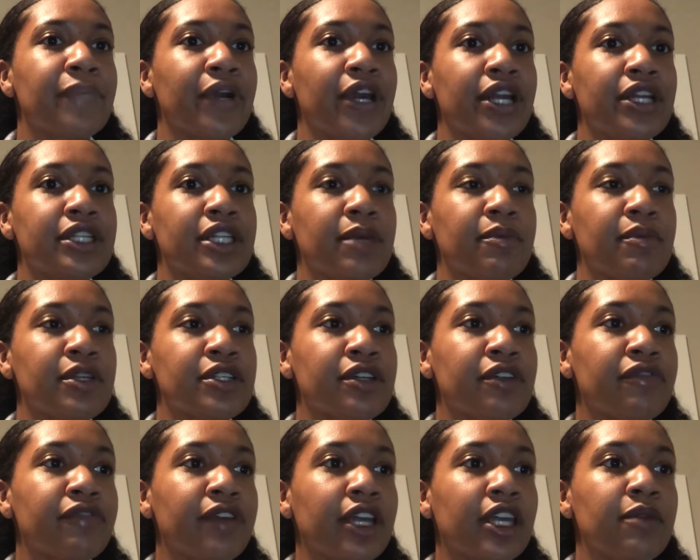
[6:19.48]
damage
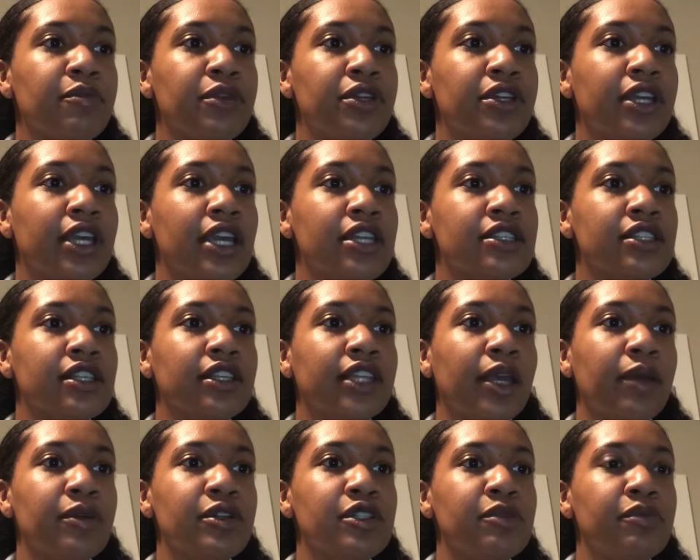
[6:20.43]
affect communication and
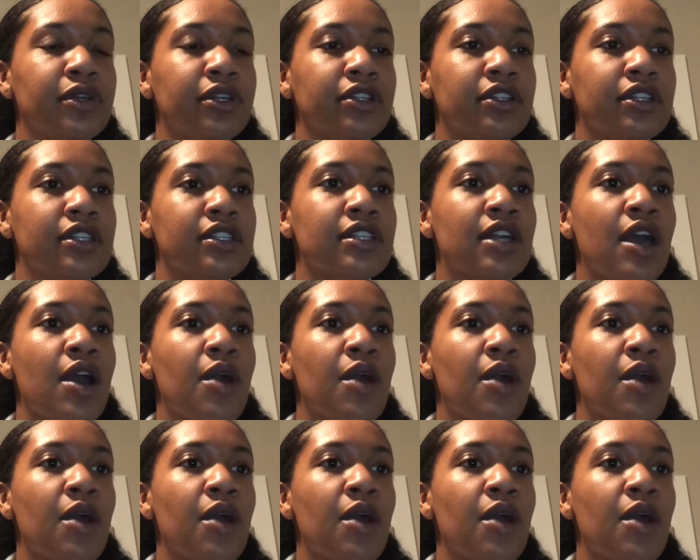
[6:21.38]
language abilities,